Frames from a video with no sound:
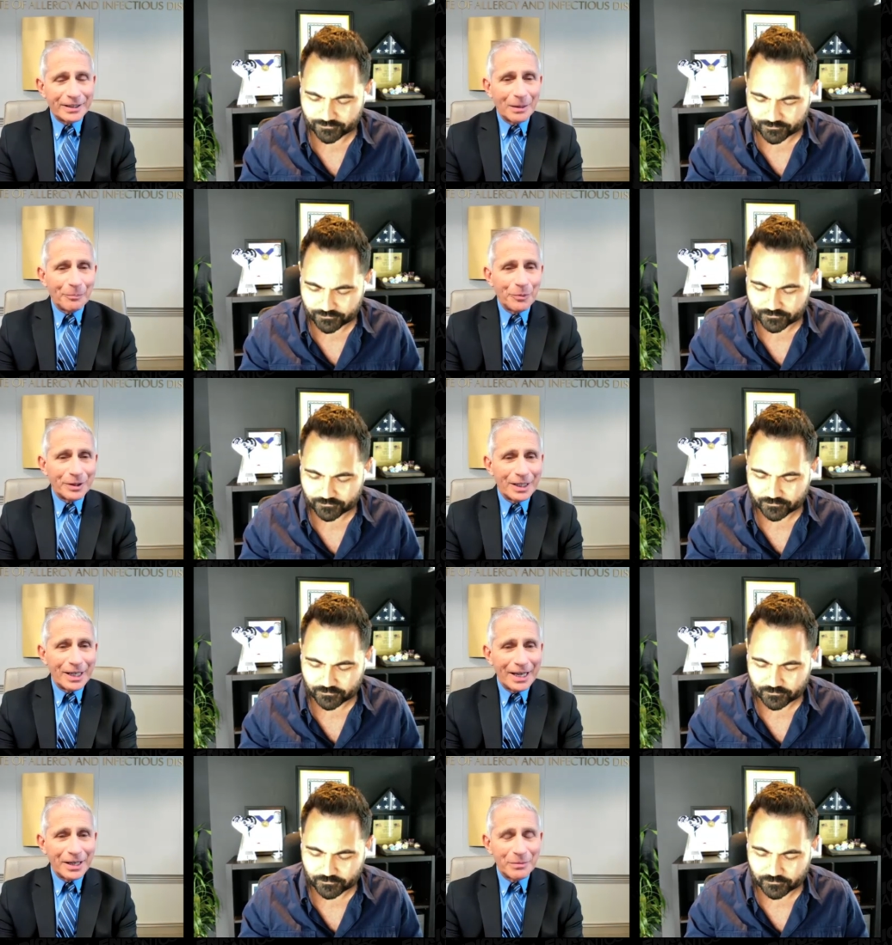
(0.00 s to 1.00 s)
Speaker 1: up with the
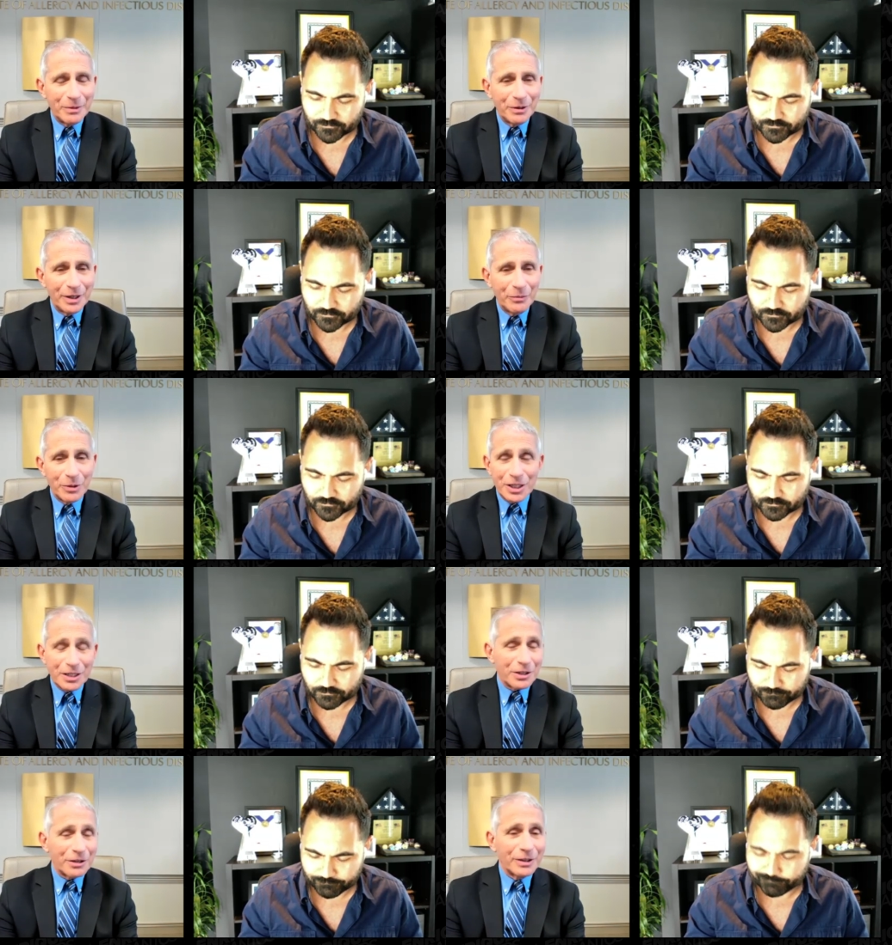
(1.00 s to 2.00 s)
gay community, which I
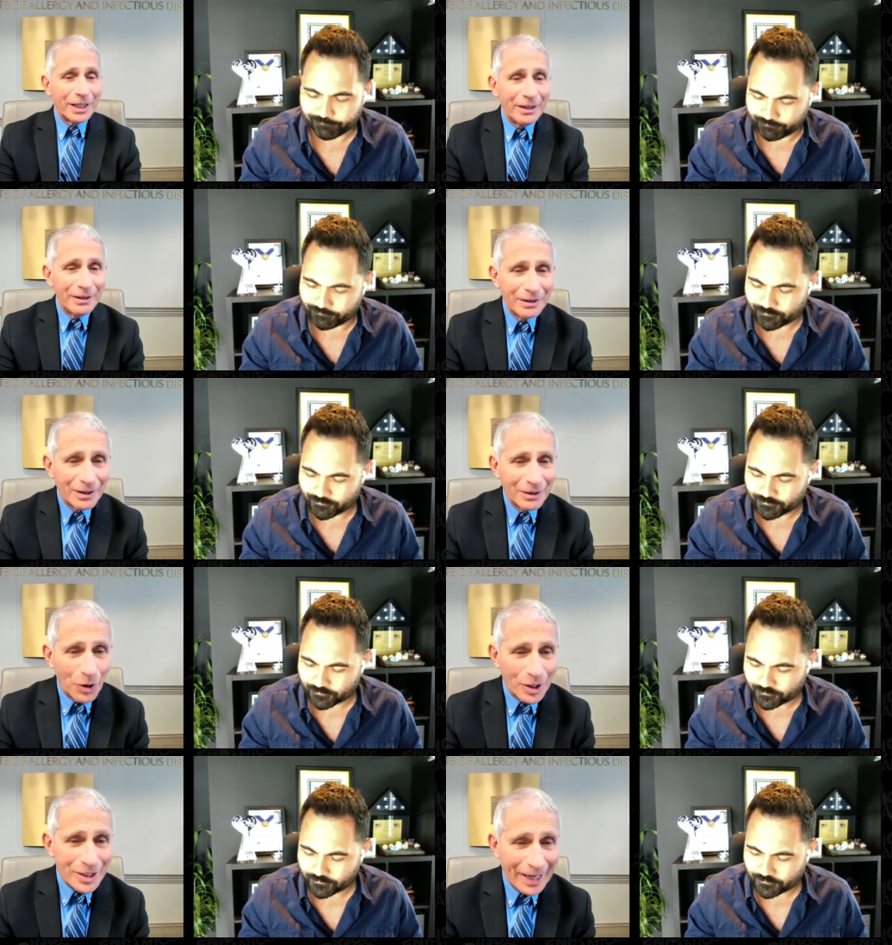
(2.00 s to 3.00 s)
certainly mm-hmm.
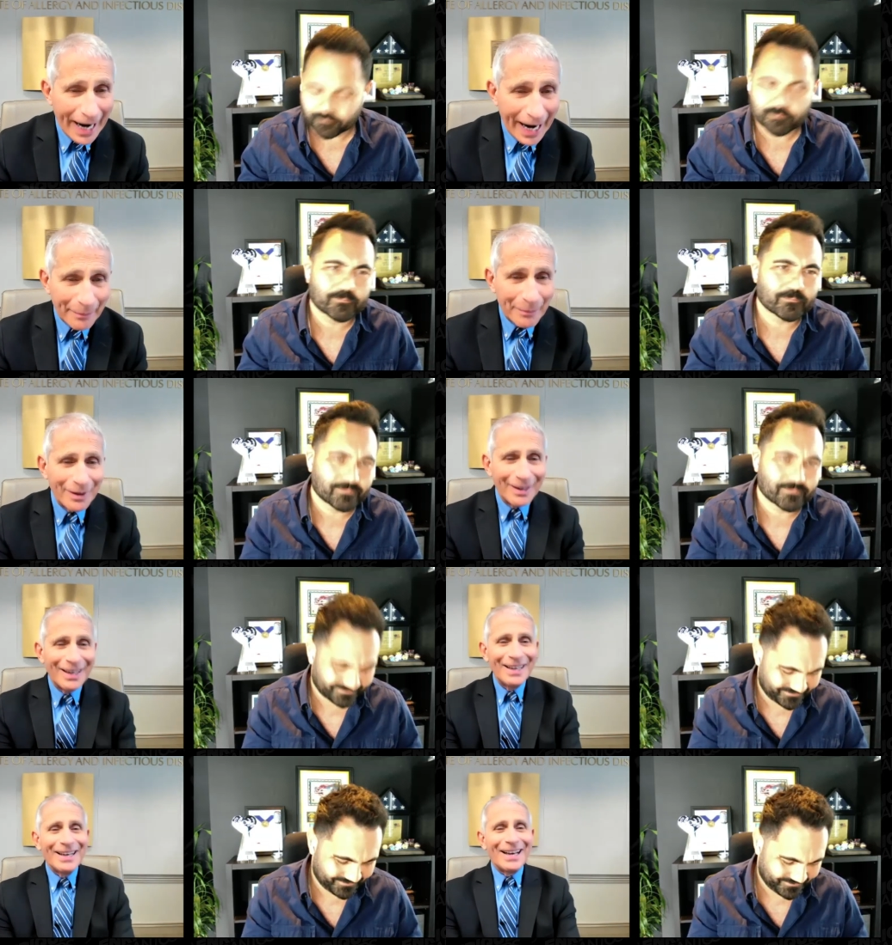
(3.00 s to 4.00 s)
was and am
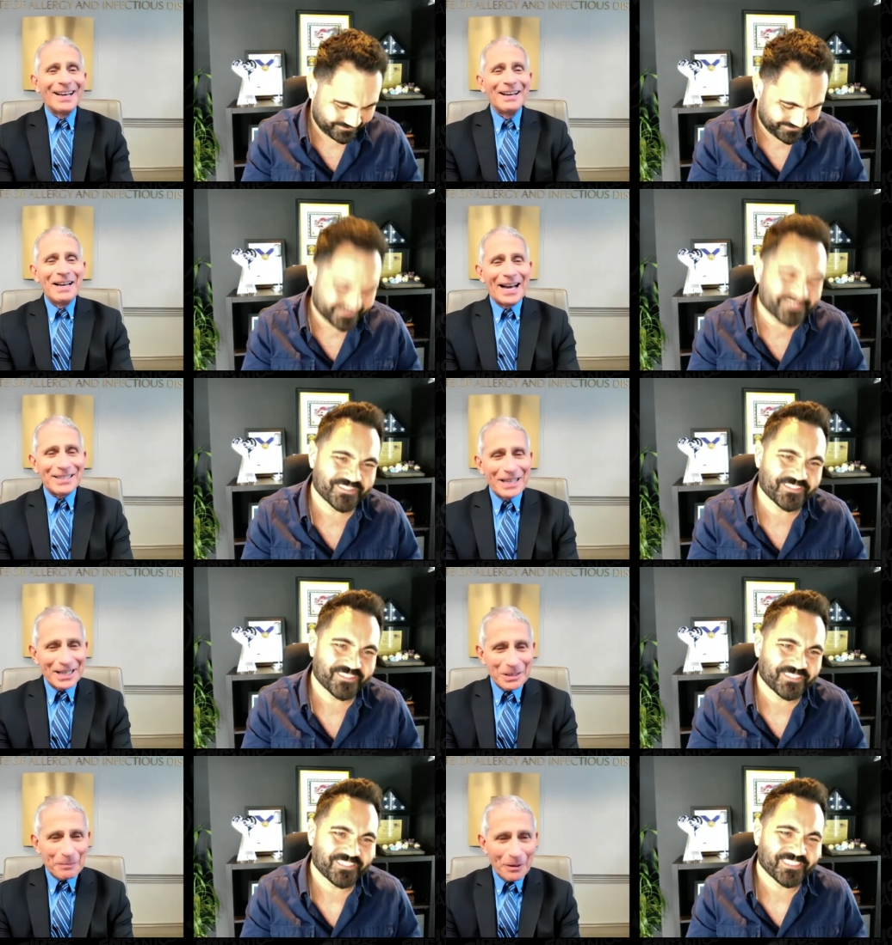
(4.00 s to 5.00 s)
as,
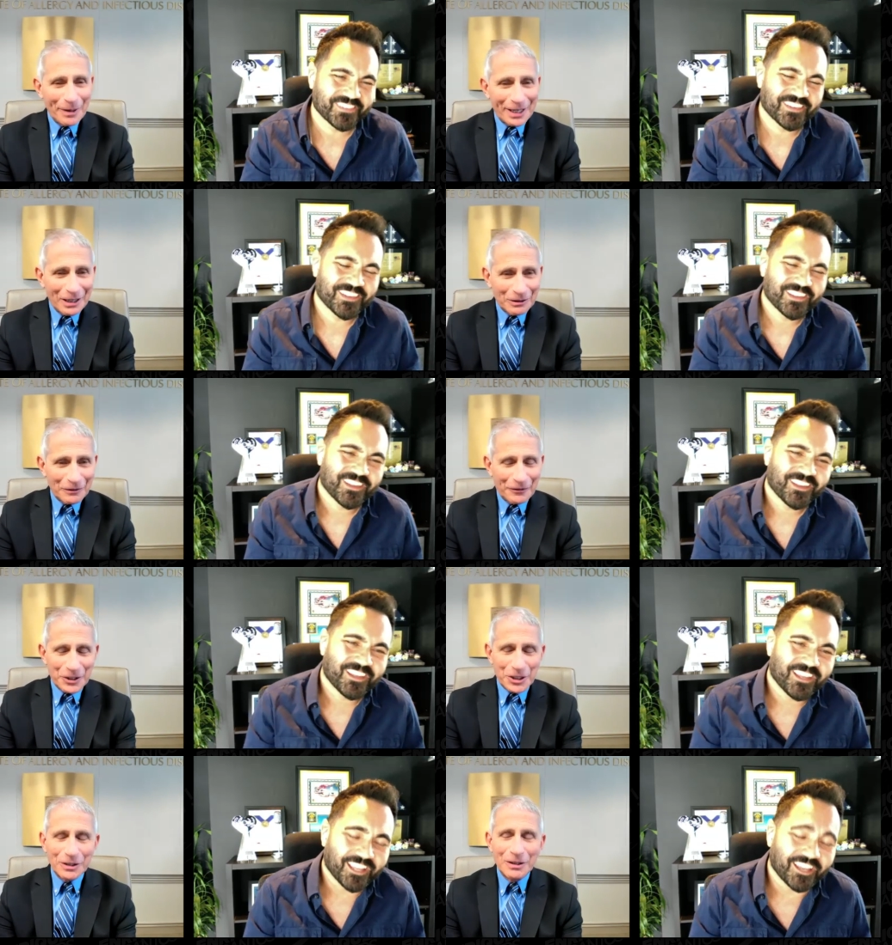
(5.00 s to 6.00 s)
as a public health
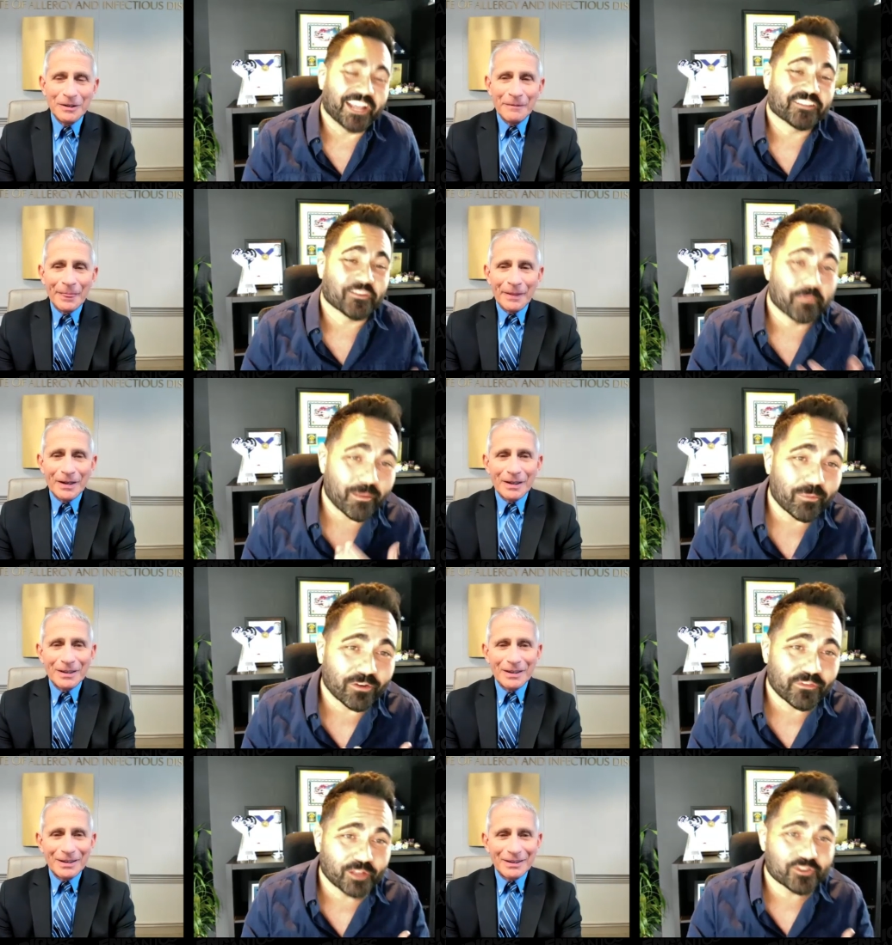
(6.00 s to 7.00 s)
official.
Speaker 2: And as a member of
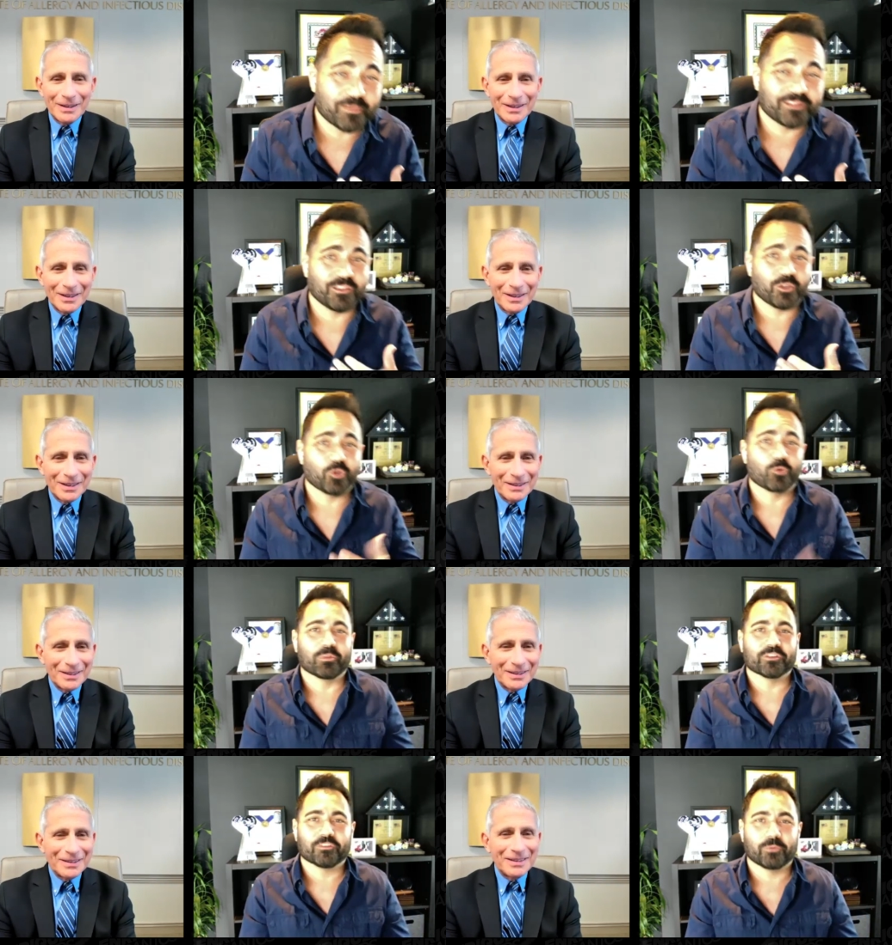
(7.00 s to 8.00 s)
the L G B T Q plus
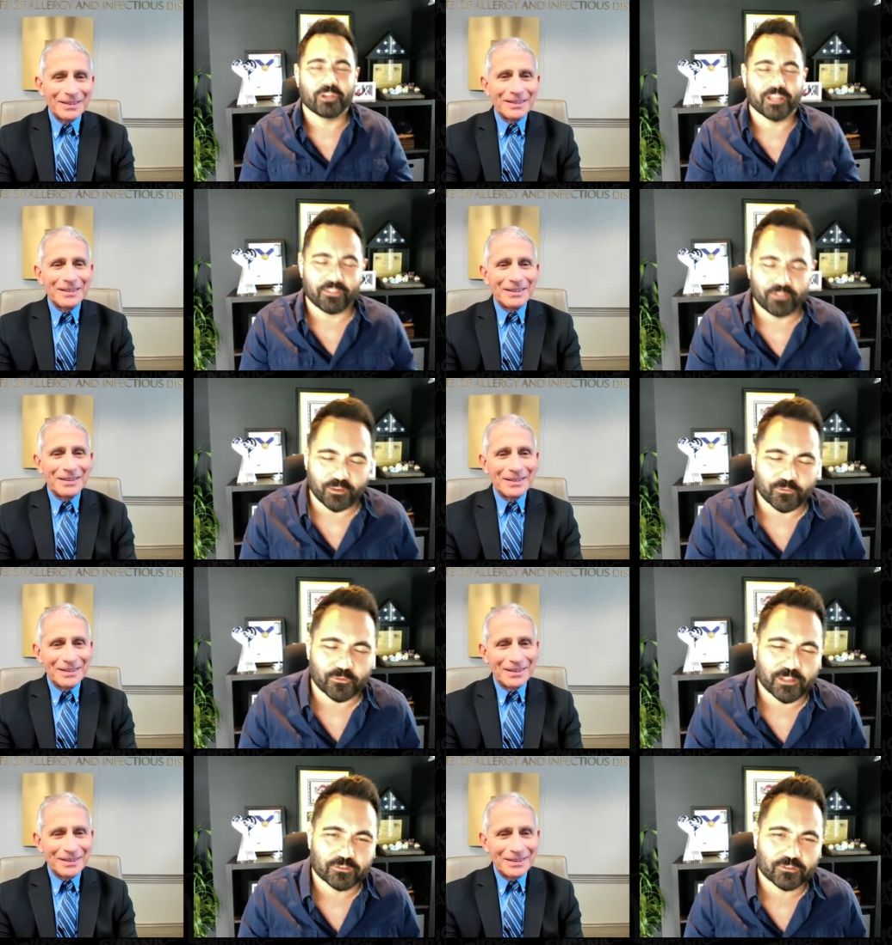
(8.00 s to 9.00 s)
community, I thank you for
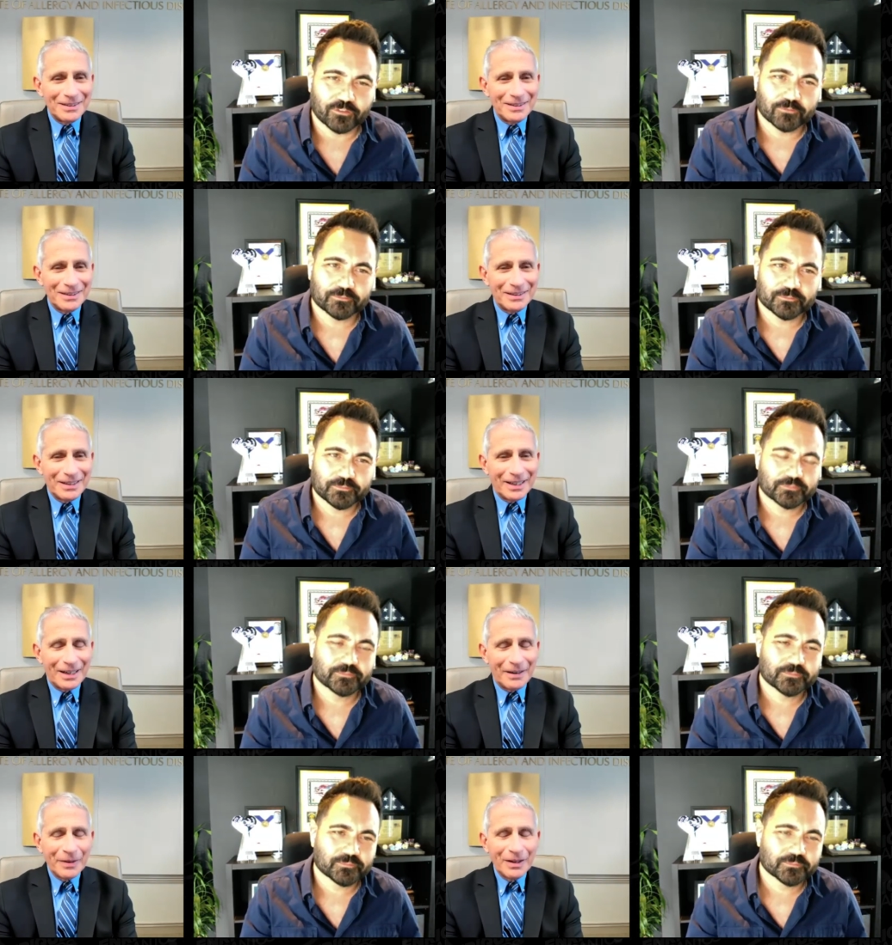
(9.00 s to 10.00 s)
that, sir.
Speaker 1: Yeah.
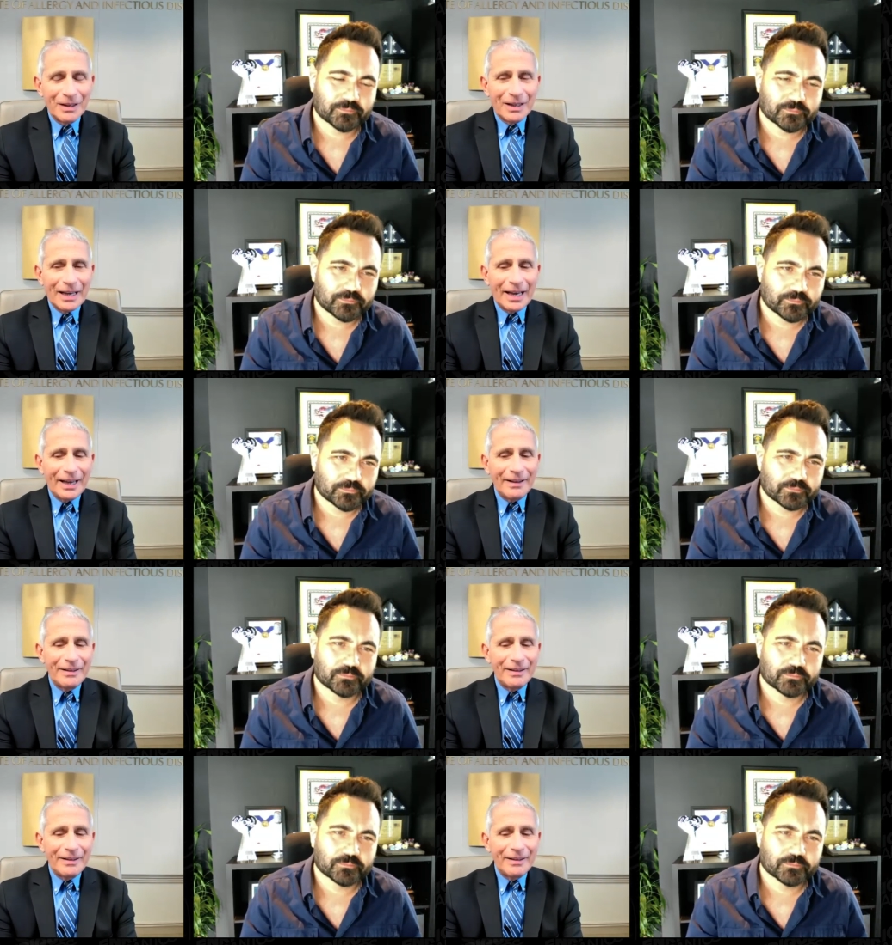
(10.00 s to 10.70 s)
And